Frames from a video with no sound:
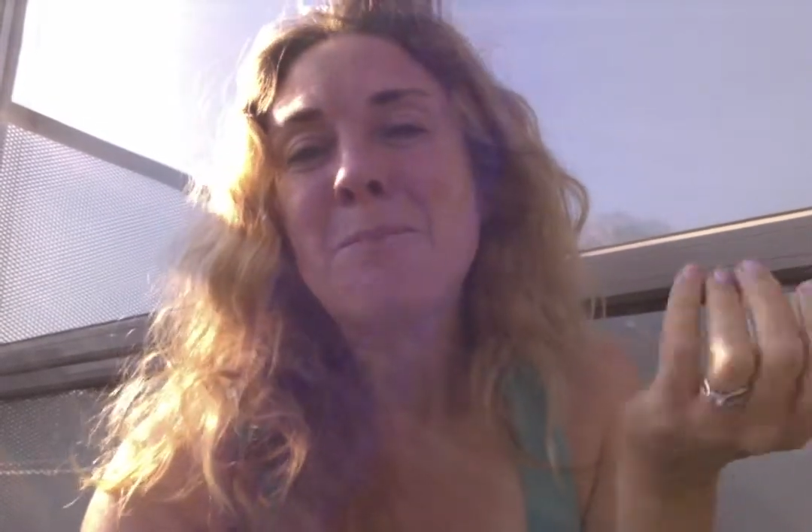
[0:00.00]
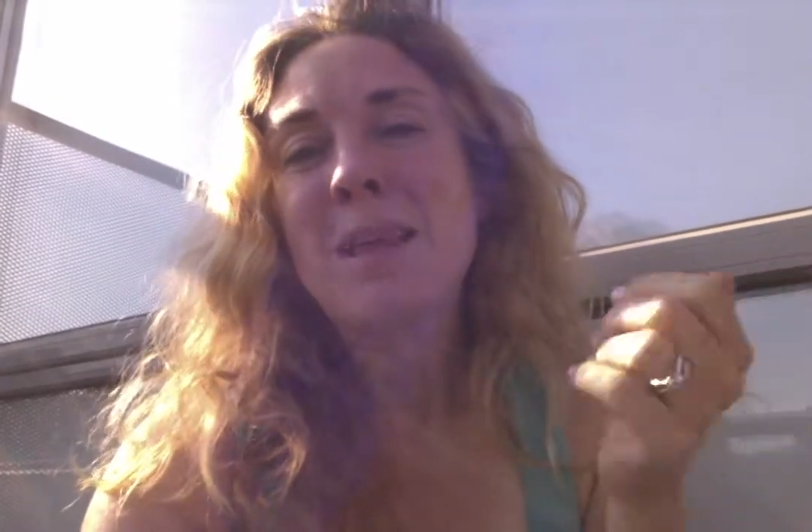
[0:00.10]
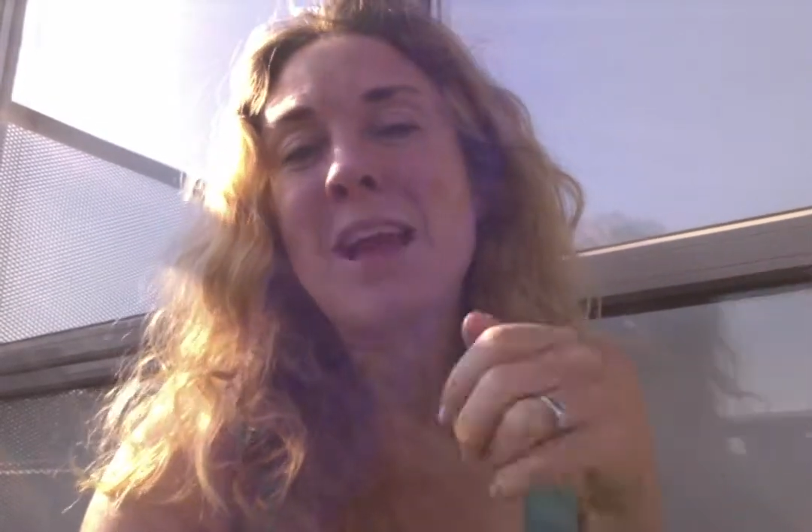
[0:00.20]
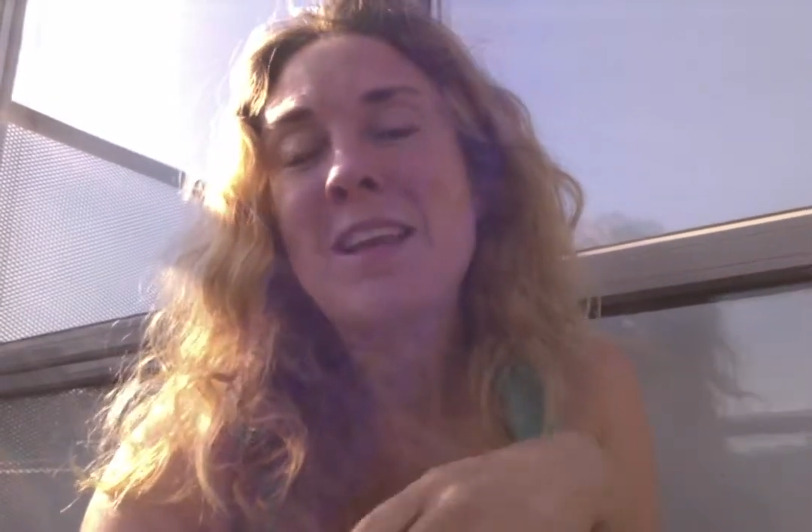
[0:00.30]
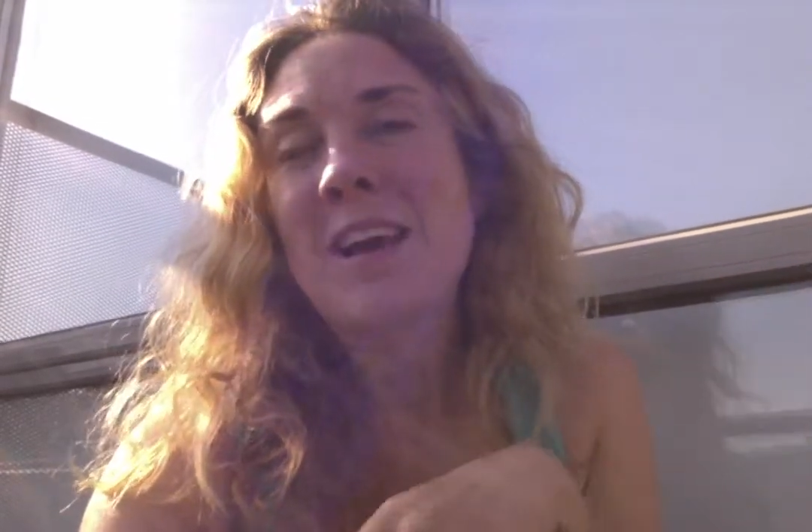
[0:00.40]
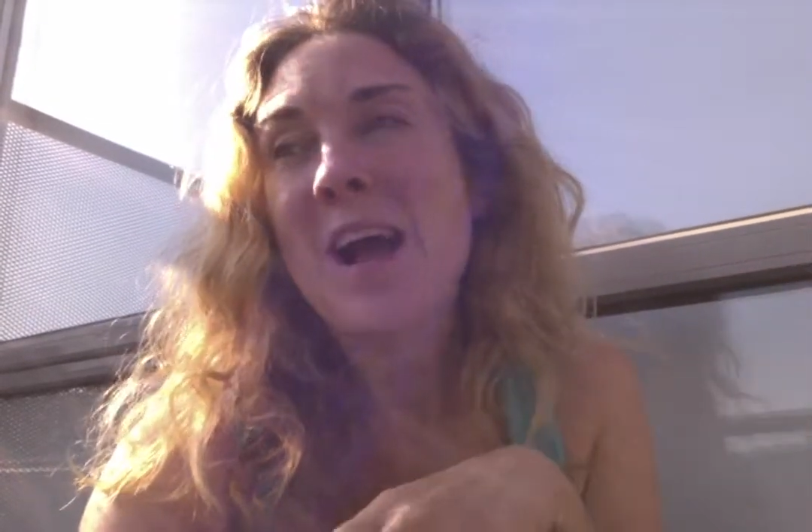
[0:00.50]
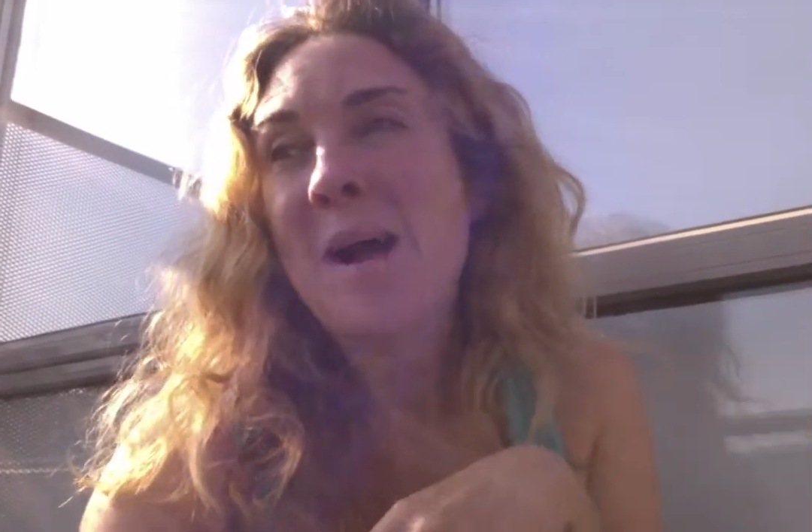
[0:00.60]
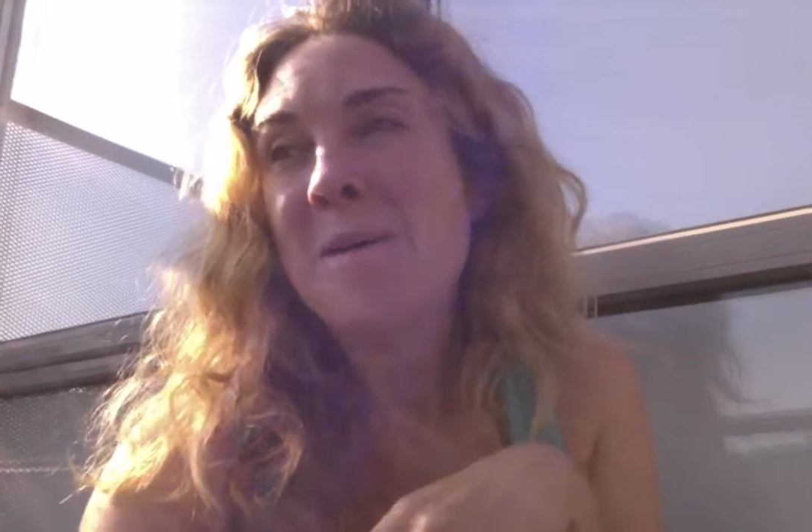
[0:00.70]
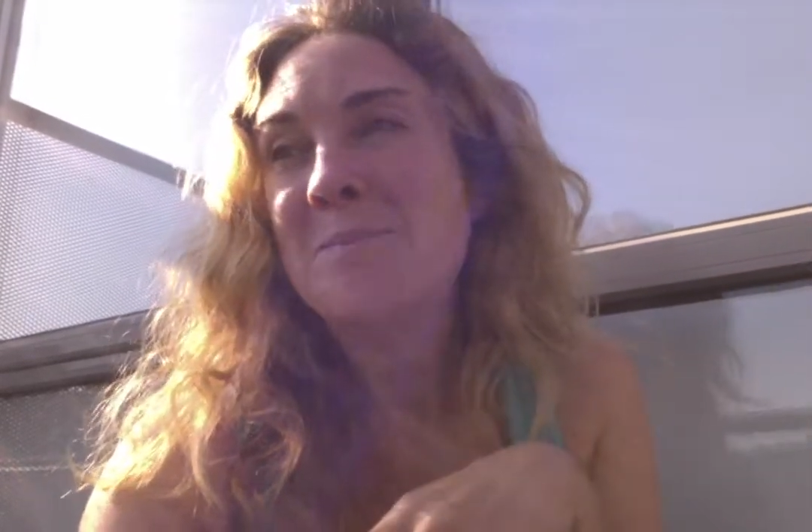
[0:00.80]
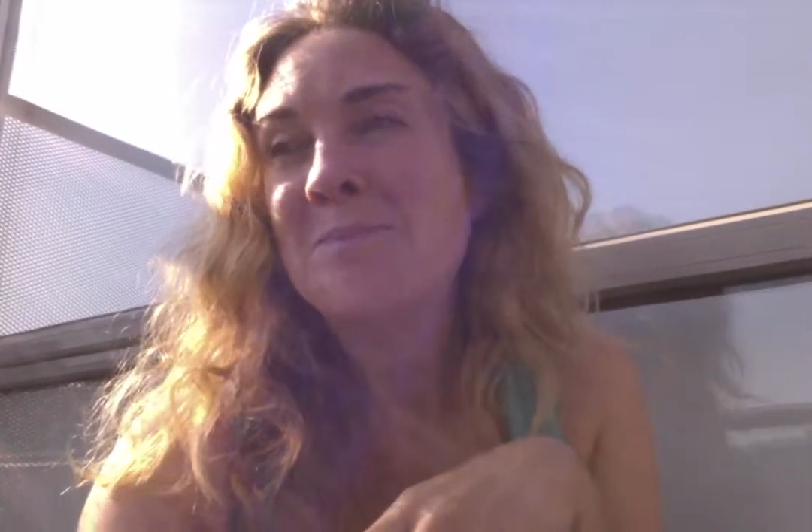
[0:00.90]
And
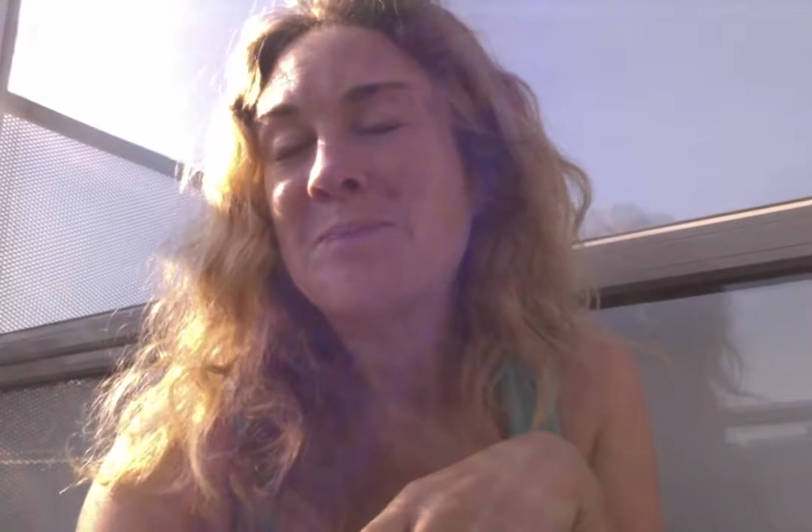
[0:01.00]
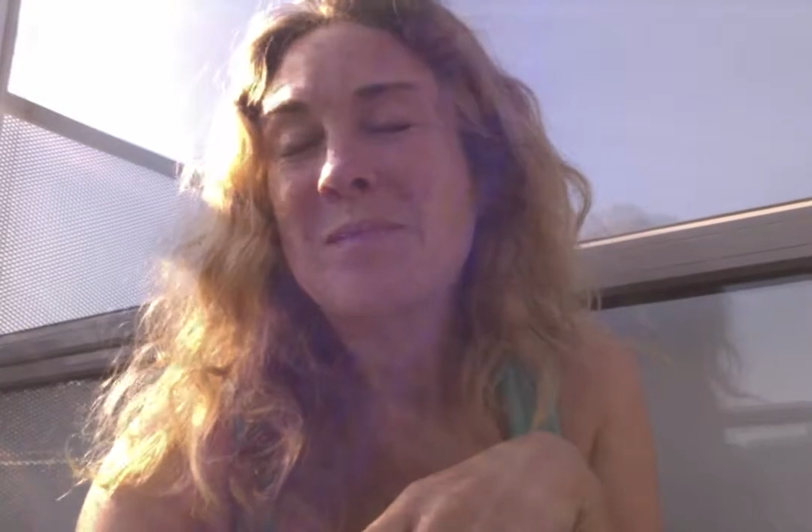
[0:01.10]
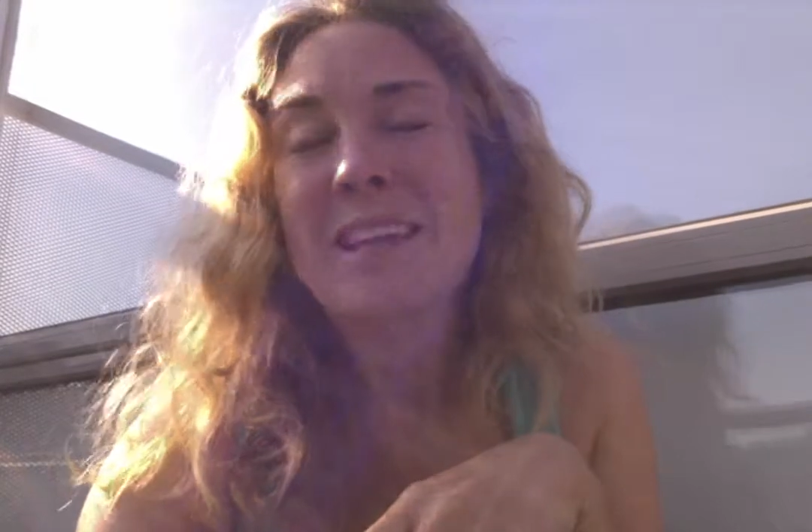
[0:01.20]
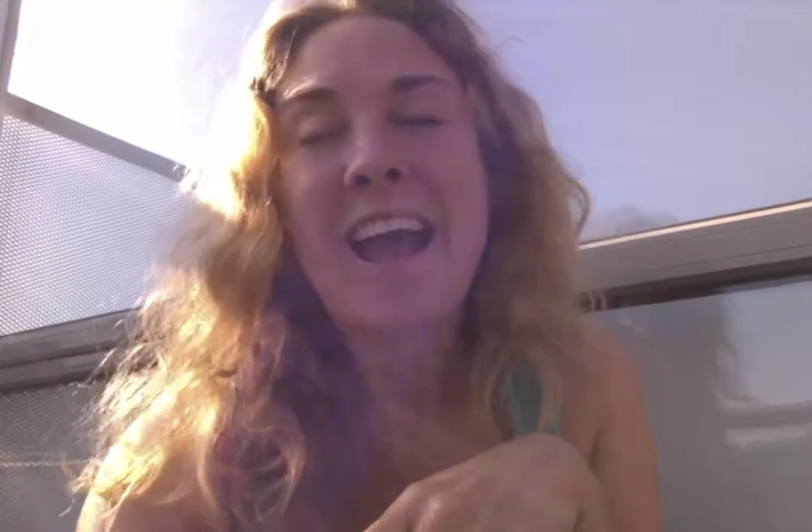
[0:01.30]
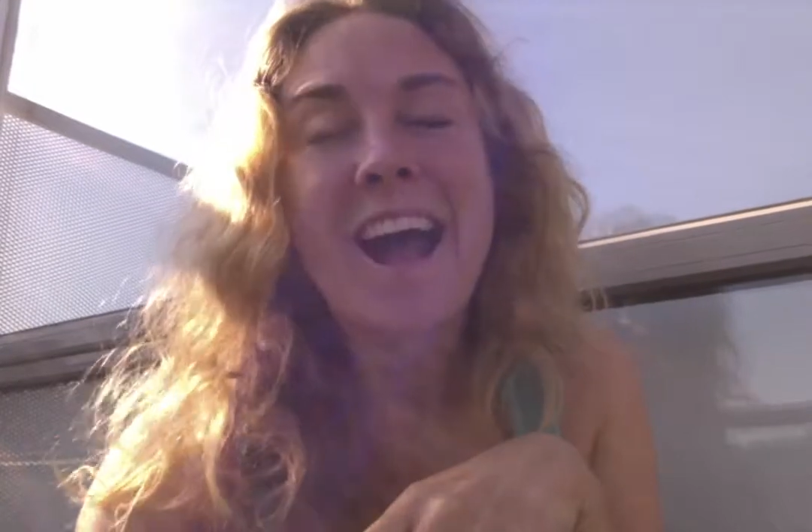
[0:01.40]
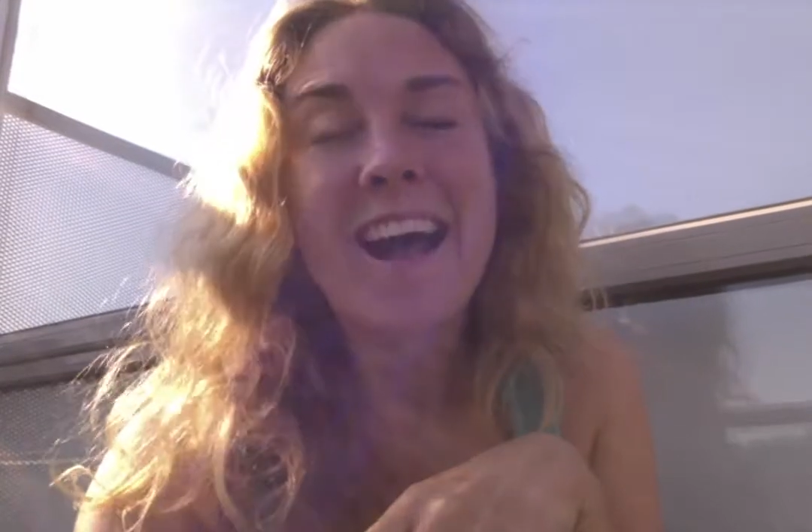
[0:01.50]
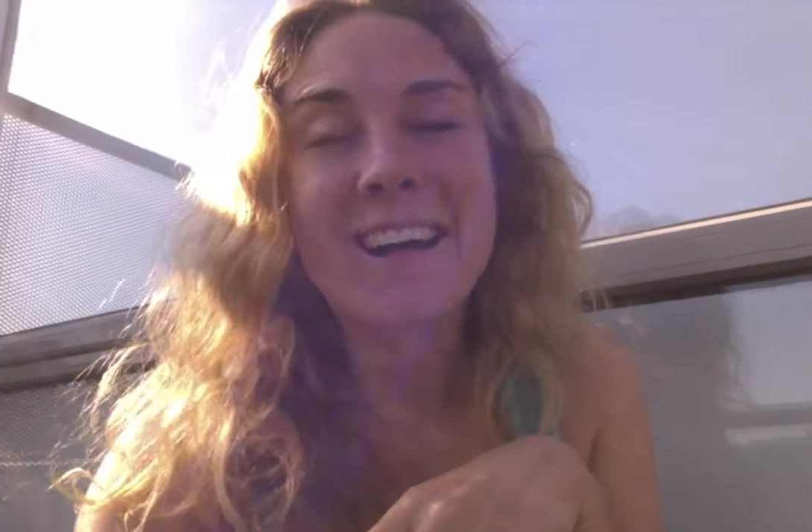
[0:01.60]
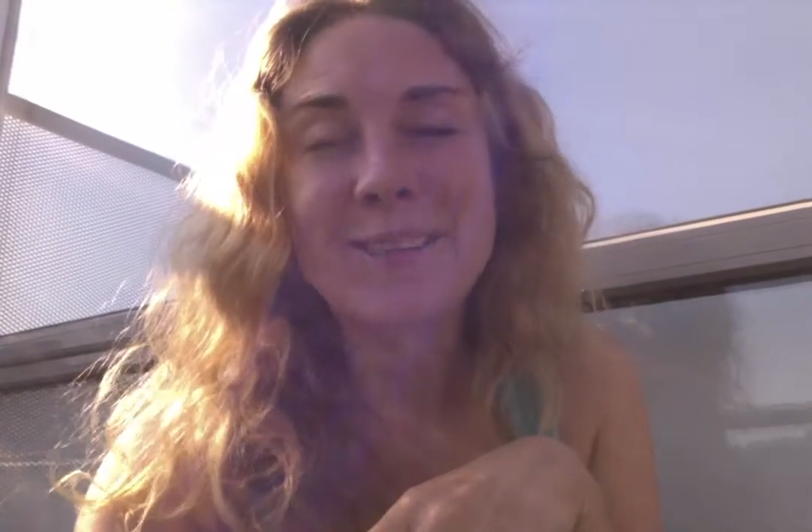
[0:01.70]
um, yeah,